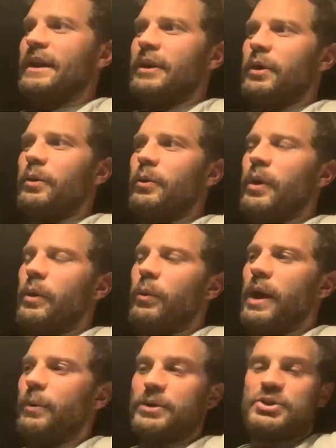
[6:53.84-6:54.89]
you know,
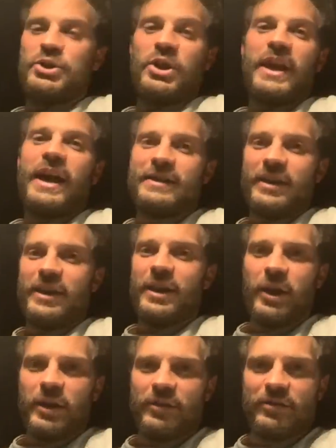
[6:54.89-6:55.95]
while we were shooting, I'd done a
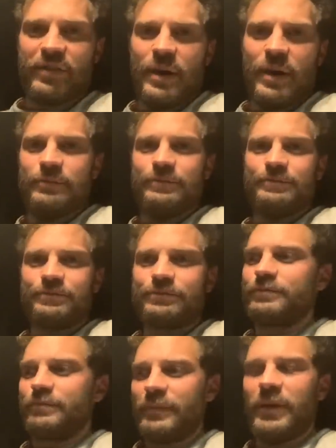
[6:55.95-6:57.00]
lot of, um,
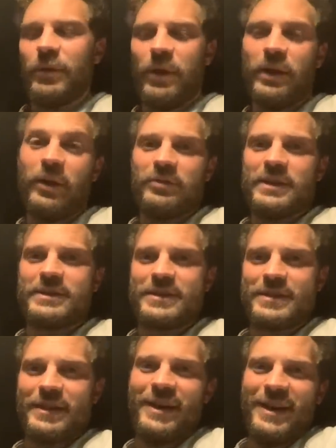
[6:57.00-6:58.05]
you know, I love this,